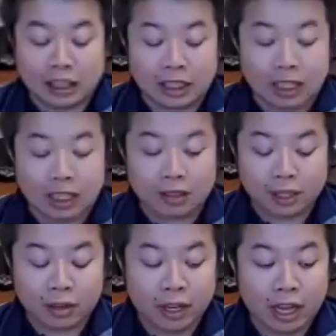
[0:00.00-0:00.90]
thank you for the
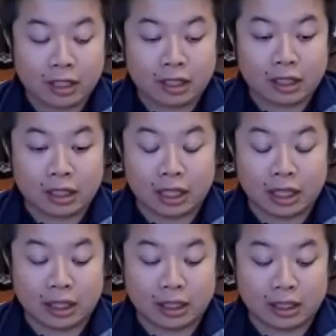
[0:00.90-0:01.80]
great answer.
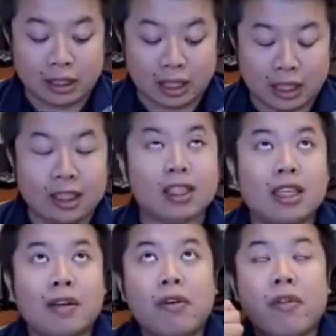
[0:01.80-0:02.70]
And I think
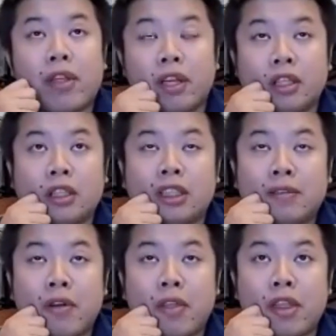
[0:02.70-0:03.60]
several
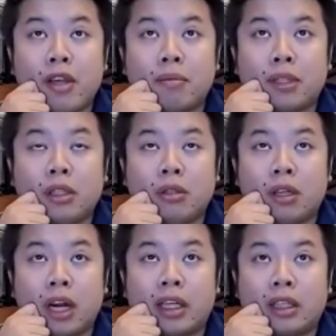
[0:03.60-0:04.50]
themes in
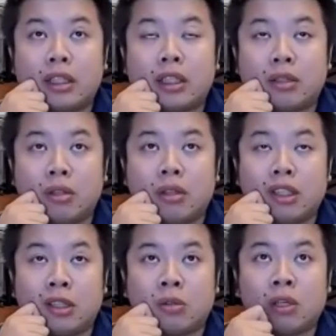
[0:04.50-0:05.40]
your answer really
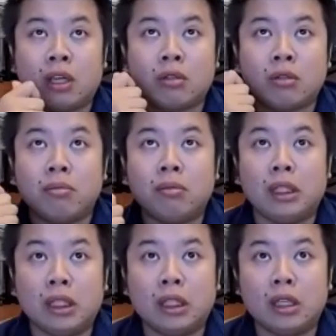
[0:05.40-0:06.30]
stood out to
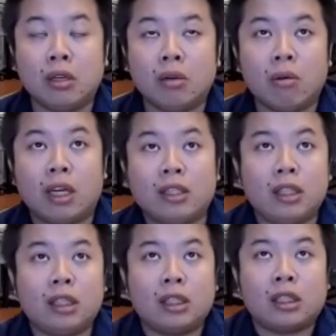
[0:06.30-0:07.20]
me. One
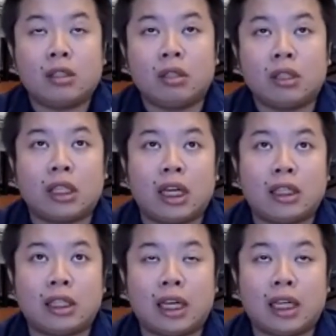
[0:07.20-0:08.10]
is you said
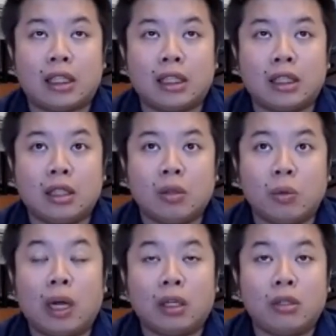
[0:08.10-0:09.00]
that
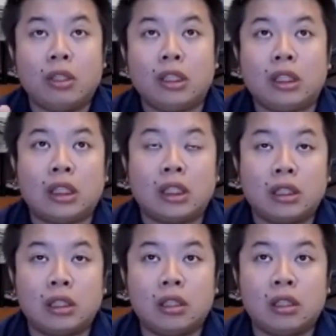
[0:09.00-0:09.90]
one
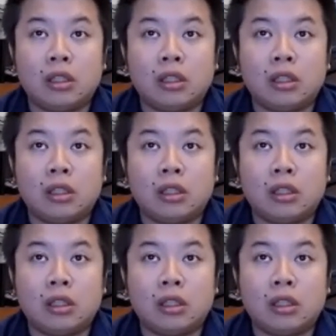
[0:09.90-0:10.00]
reason